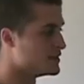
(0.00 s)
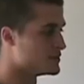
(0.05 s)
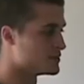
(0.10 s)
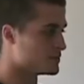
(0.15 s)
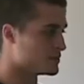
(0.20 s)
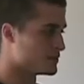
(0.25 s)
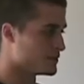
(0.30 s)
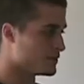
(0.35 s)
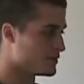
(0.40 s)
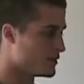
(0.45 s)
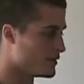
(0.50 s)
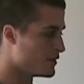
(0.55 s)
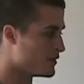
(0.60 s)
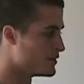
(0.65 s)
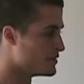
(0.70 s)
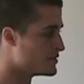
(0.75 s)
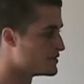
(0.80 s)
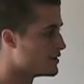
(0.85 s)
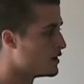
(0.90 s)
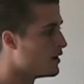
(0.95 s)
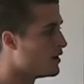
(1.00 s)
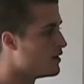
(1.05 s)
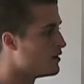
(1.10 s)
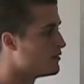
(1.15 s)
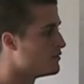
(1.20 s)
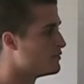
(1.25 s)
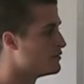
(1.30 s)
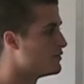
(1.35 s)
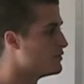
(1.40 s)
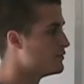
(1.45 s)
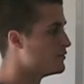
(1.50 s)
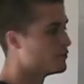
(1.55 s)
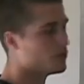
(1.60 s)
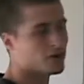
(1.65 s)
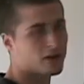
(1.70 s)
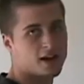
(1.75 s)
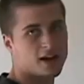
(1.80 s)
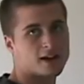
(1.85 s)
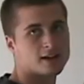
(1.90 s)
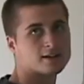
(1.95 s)
is solve
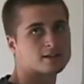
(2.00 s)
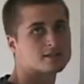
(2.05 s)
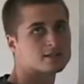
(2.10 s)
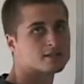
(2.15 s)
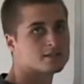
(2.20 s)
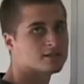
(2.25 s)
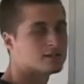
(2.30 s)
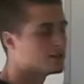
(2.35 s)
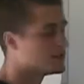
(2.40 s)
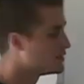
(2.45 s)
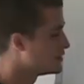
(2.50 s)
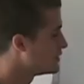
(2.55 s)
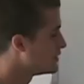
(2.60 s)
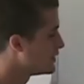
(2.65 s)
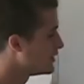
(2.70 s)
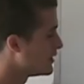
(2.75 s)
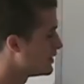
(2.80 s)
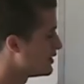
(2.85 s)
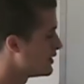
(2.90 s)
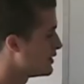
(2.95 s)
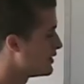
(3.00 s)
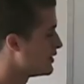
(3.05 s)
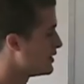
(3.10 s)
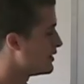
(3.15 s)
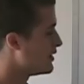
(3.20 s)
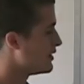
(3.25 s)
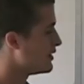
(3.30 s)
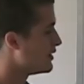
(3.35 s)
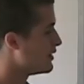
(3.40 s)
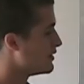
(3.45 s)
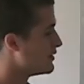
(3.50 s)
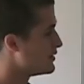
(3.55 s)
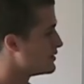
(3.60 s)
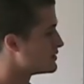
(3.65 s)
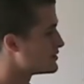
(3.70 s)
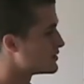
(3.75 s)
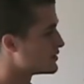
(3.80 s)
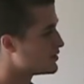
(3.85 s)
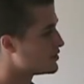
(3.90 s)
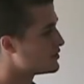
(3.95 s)
for x. This
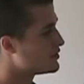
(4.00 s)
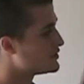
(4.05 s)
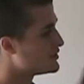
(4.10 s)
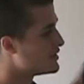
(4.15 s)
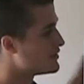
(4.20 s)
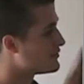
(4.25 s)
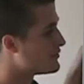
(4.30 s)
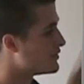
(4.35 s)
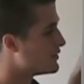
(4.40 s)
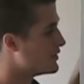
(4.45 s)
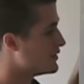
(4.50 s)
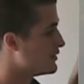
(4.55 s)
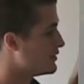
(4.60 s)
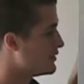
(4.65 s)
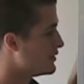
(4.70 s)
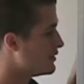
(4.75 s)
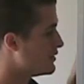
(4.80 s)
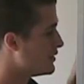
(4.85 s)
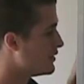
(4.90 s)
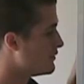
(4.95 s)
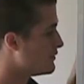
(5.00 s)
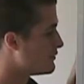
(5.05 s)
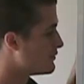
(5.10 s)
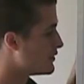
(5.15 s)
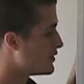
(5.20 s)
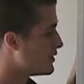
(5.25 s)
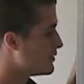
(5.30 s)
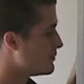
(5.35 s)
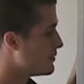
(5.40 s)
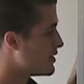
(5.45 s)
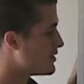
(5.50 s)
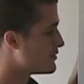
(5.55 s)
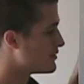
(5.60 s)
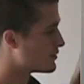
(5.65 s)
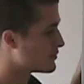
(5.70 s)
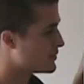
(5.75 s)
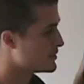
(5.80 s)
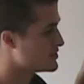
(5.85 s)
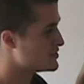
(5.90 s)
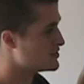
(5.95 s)
is a little different from other
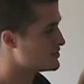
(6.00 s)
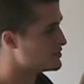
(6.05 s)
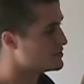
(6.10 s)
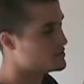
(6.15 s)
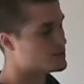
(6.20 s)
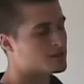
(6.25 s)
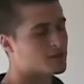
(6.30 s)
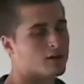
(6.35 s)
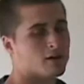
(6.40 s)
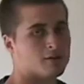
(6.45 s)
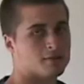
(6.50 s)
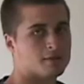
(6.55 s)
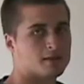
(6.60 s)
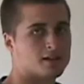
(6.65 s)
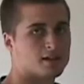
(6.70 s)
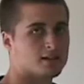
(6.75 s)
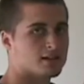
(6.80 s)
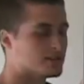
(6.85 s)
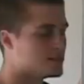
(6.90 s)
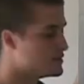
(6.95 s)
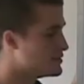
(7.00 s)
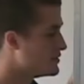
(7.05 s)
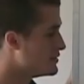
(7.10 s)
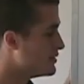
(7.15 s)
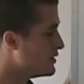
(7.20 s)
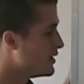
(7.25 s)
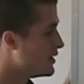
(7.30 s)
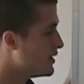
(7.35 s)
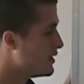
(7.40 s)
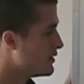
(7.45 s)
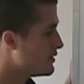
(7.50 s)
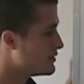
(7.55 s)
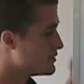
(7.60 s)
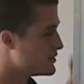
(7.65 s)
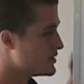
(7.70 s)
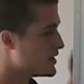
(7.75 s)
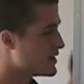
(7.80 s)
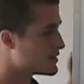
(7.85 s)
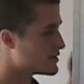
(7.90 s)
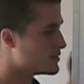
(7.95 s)
equations you solve because
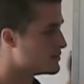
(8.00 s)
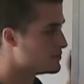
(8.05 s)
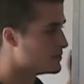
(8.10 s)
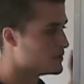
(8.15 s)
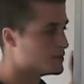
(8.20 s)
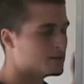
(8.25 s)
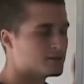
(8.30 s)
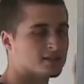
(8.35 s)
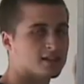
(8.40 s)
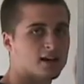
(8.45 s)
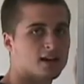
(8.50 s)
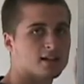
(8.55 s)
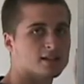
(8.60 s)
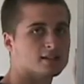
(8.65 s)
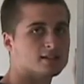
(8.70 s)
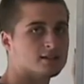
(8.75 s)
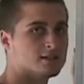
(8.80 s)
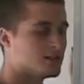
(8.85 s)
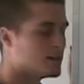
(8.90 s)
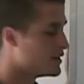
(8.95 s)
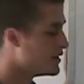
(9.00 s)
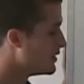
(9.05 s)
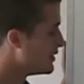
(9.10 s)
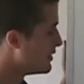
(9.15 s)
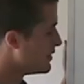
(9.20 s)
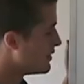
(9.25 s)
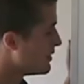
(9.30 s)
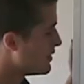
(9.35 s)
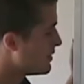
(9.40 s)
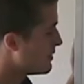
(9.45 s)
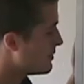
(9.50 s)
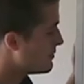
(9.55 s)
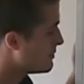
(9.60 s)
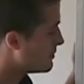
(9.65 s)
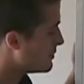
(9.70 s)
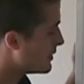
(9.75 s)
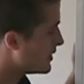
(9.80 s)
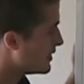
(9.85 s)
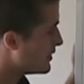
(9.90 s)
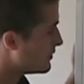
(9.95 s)
there's an x on both sides.
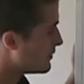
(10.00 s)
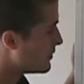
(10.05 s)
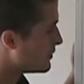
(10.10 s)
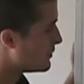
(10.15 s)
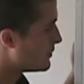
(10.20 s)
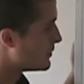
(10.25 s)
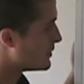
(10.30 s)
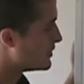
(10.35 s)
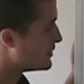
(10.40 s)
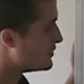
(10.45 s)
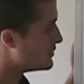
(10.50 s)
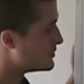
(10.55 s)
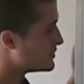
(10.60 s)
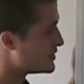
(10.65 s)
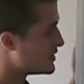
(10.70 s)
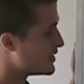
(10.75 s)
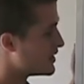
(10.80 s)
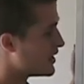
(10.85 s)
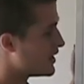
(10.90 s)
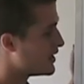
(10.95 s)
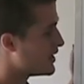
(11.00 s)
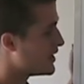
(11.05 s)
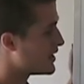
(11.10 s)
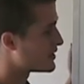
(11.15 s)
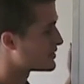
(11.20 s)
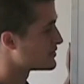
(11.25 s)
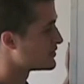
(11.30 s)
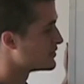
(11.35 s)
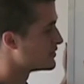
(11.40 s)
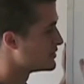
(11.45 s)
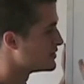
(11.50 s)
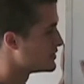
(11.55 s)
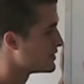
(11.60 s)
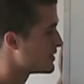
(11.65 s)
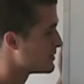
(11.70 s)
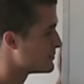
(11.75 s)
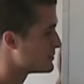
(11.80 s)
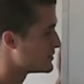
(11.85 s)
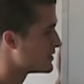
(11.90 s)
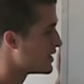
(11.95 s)
But what we want to do is get x on the
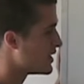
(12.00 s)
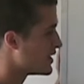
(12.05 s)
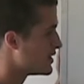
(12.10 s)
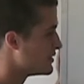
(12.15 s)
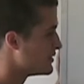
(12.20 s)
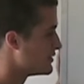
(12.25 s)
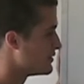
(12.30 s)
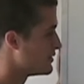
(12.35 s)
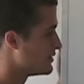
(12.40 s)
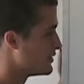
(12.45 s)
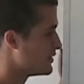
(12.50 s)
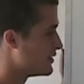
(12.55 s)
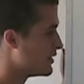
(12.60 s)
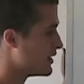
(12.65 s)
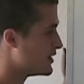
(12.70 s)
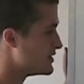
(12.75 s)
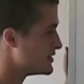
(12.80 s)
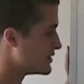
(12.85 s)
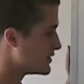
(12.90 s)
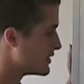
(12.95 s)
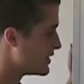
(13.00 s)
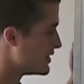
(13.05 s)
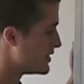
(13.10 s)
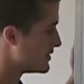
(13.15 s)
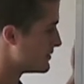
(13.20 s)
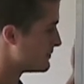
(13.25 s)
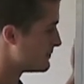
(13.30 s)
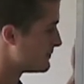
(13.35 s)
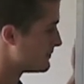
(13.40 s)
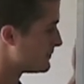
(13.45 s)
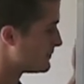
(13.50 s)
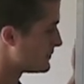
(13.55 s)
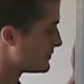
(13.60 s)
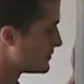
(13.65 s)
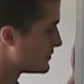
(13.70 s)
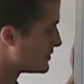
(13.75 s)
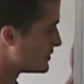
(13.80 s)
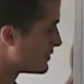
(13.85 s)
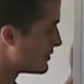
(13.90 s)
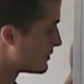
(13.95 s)
same side and isolate it.
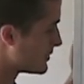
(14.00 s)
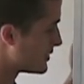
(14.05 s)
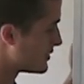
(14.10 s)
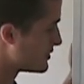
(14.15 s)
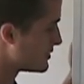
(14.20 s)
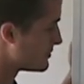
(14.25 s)
So we're going to